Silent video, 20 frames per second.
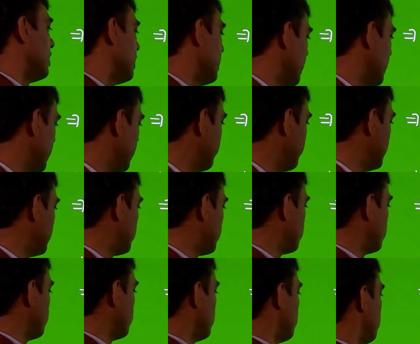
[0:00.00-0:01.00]
able to
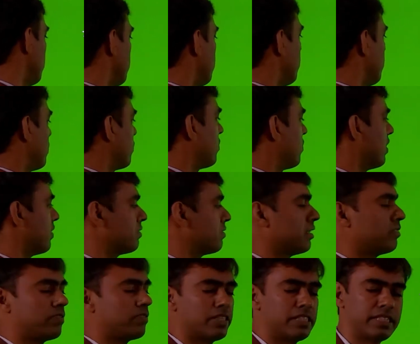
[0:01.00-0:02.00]
perform the
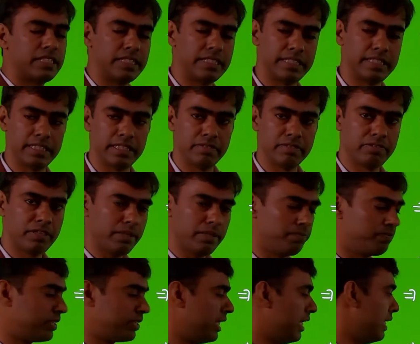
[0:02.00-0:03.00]
first stage of
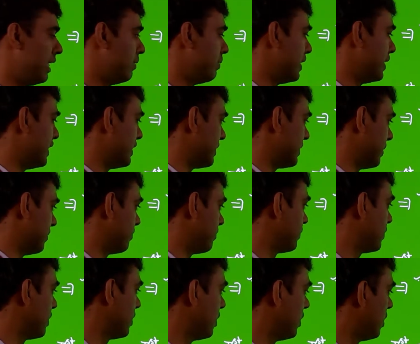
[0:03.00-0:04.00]
elimination.
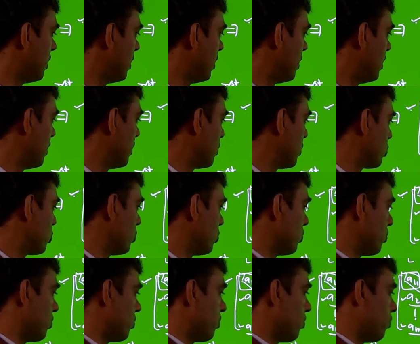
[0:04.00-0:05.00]
So,
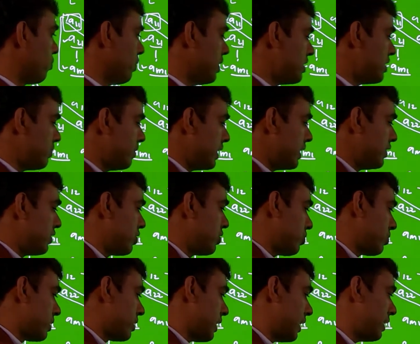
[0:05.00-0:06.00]
once we ensure
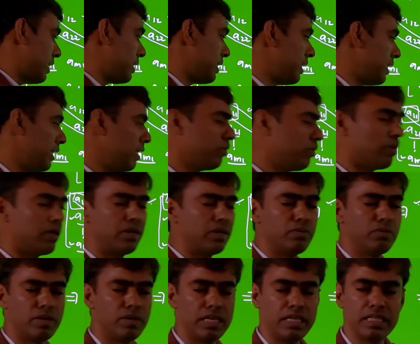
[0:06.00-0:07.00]
that
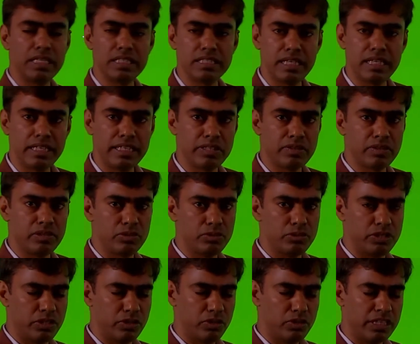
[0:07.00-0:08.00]
A11 does not equal to
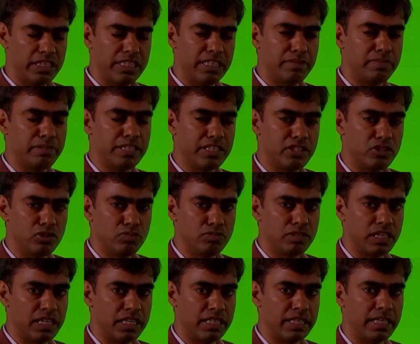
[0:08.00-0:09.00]
0, here we assume
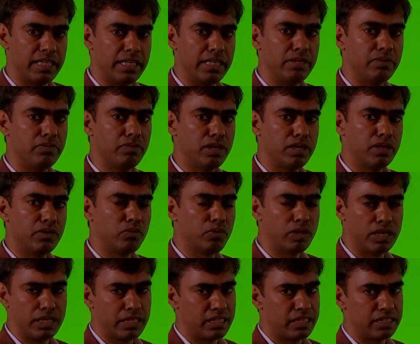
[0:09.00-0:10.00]
that A11
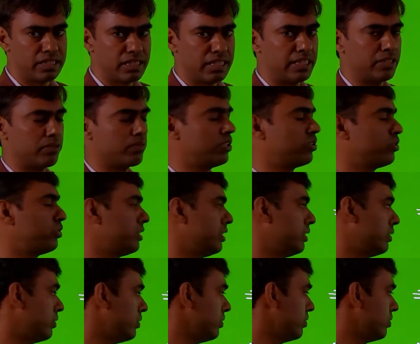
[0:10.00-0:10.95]
does not equal to 0,